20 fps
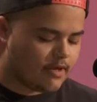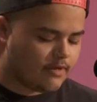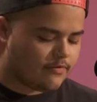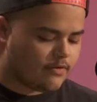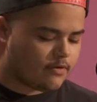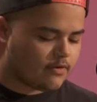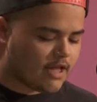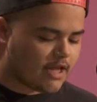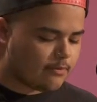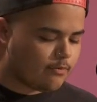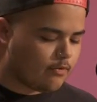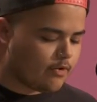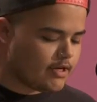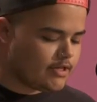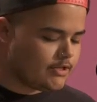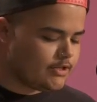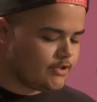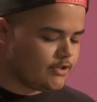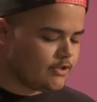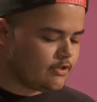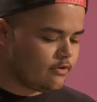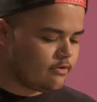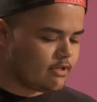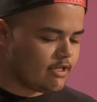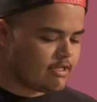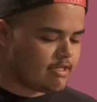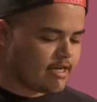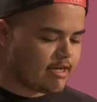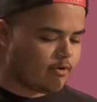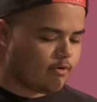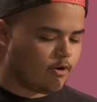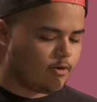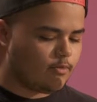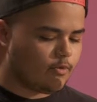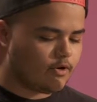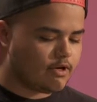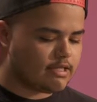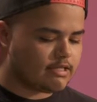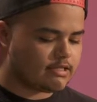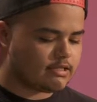if you like boys, you should only date queer
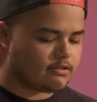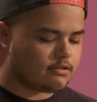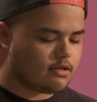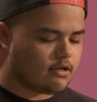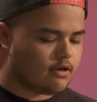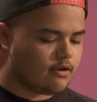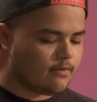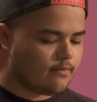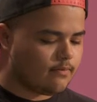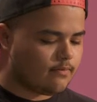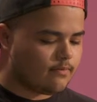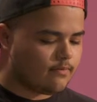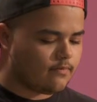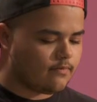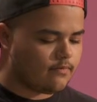boys. Um,